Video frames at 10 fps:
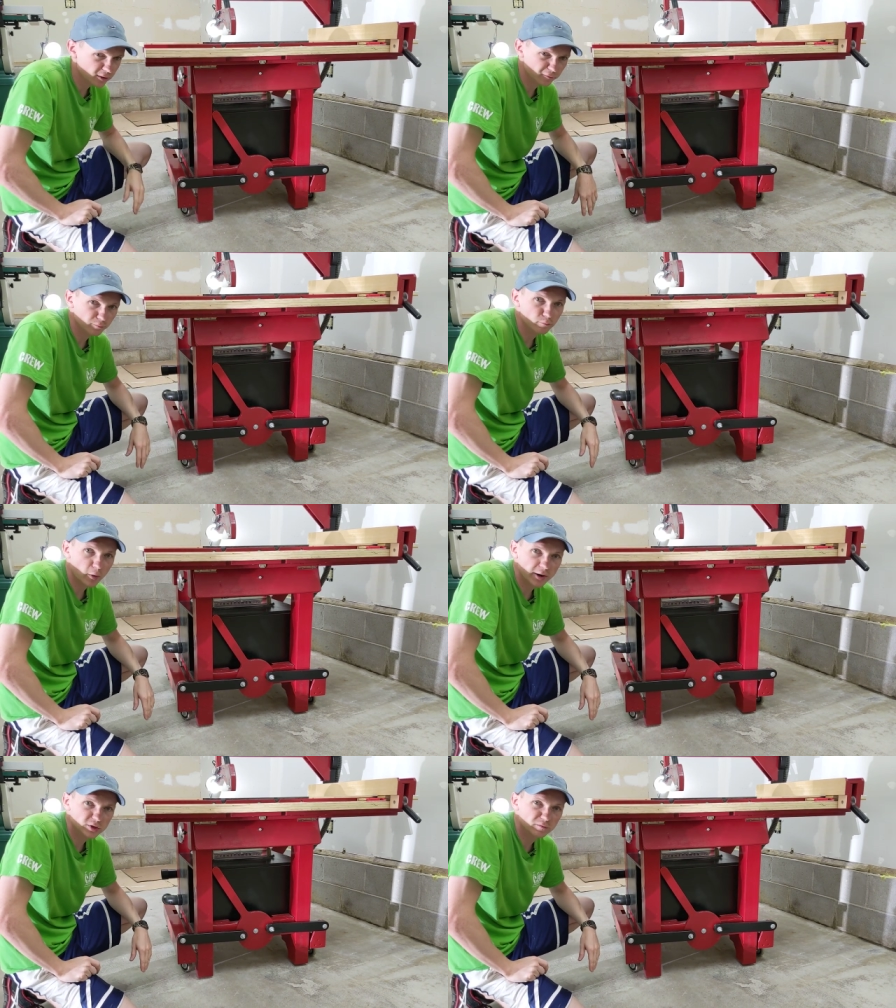enough
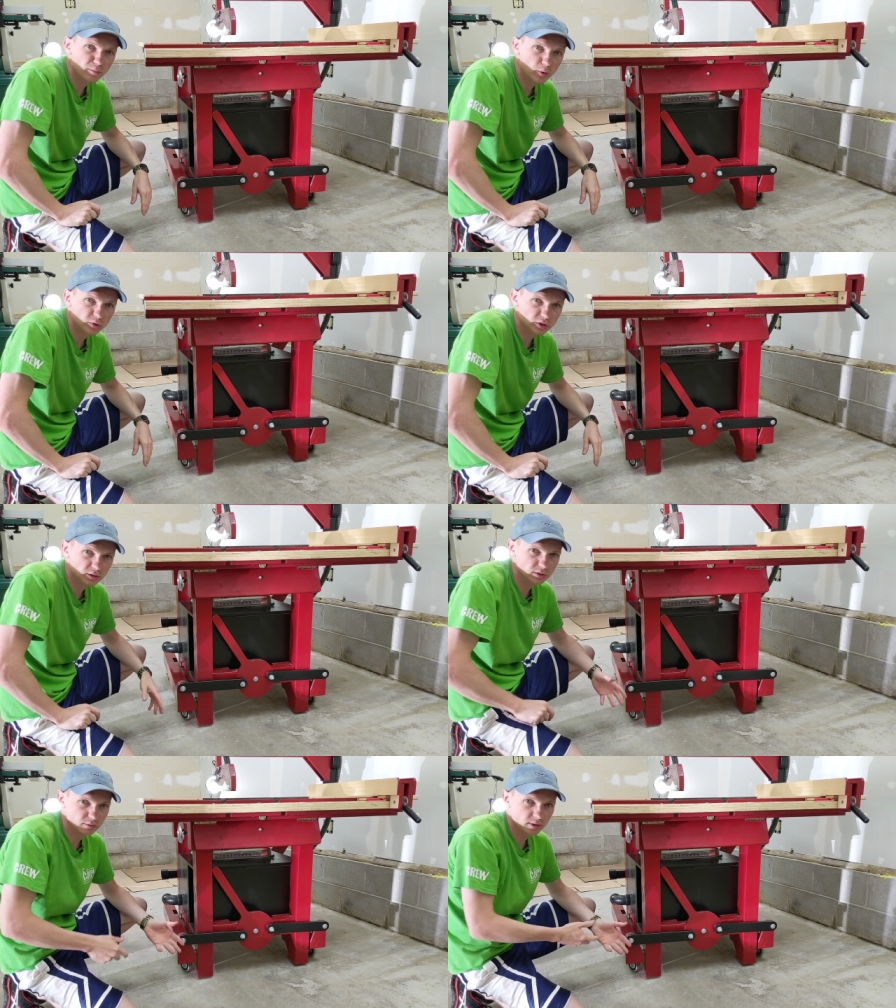range of
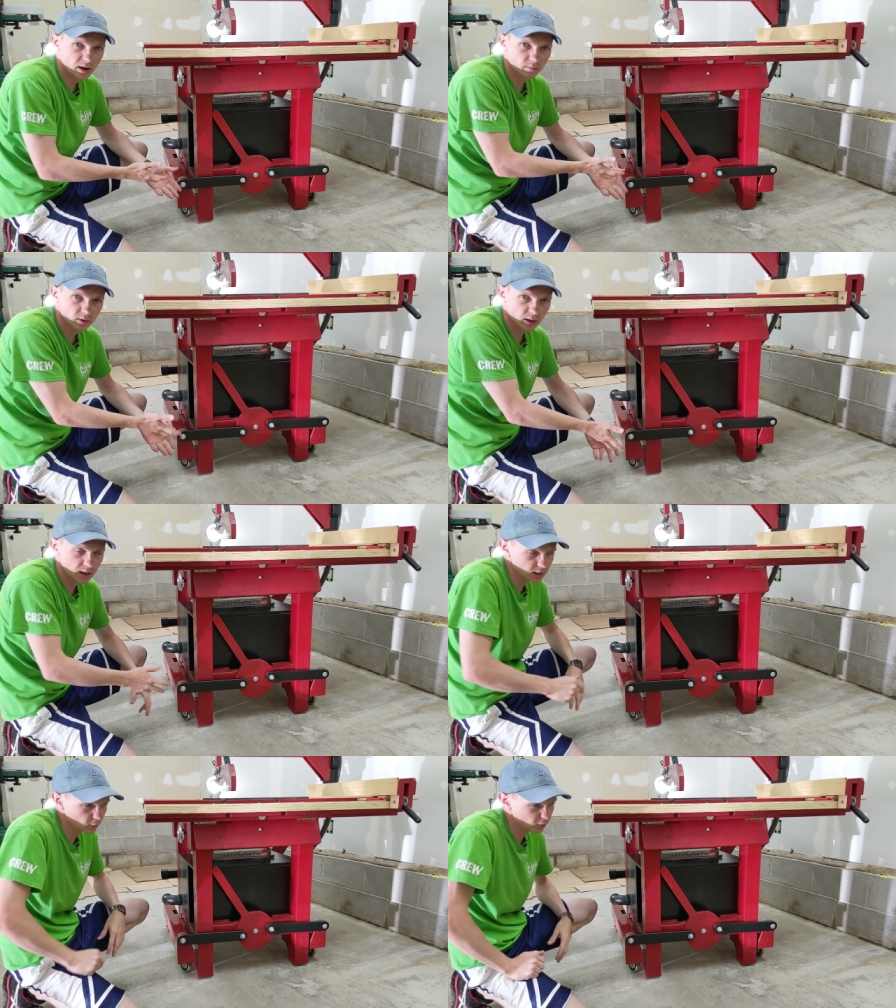motion to accommodate
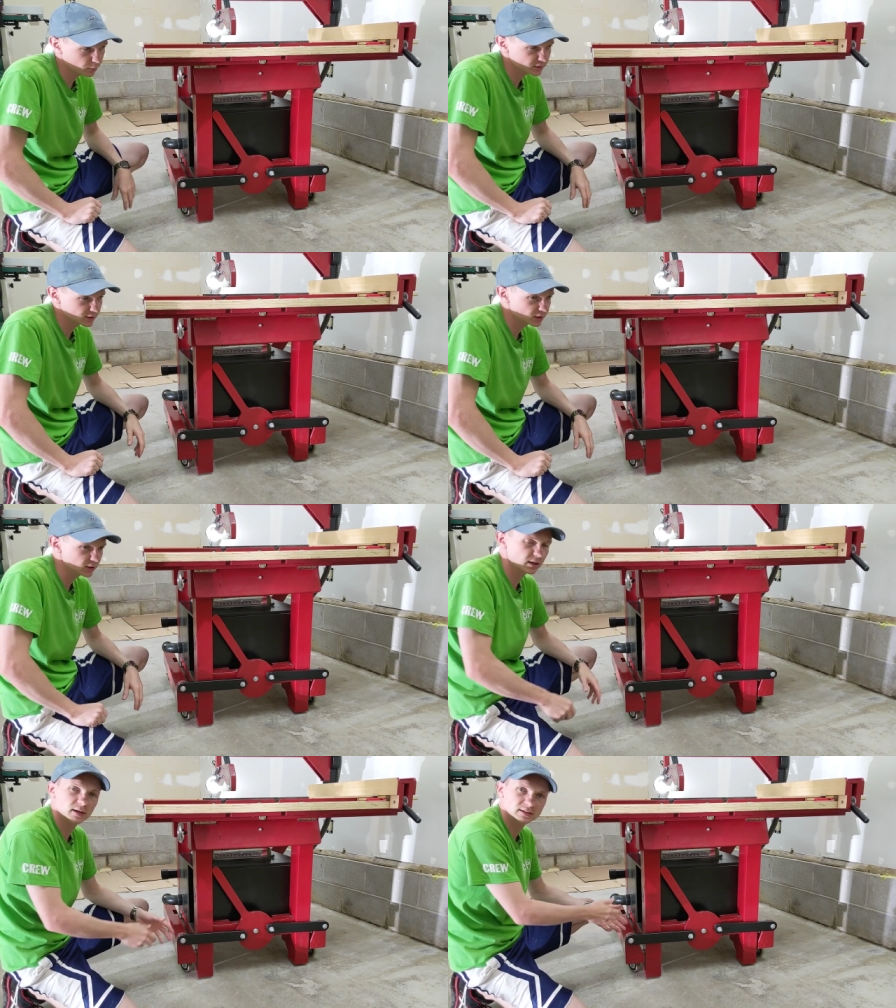any wheel
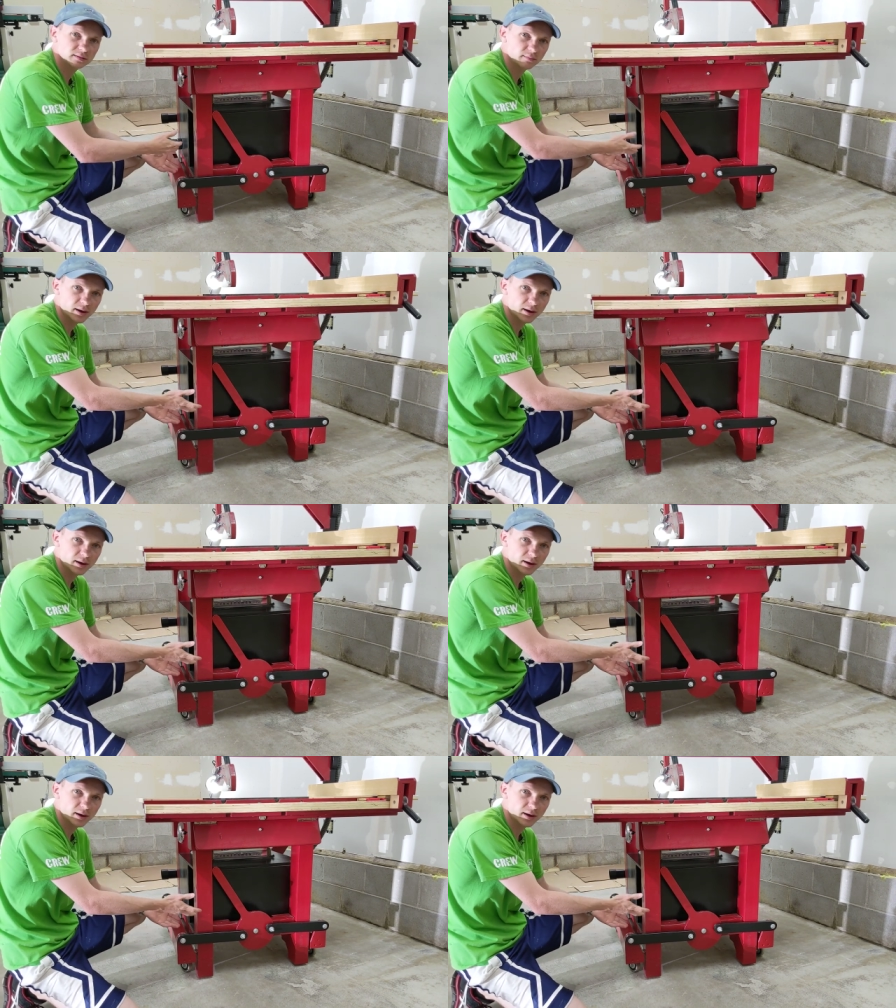position, it doesn't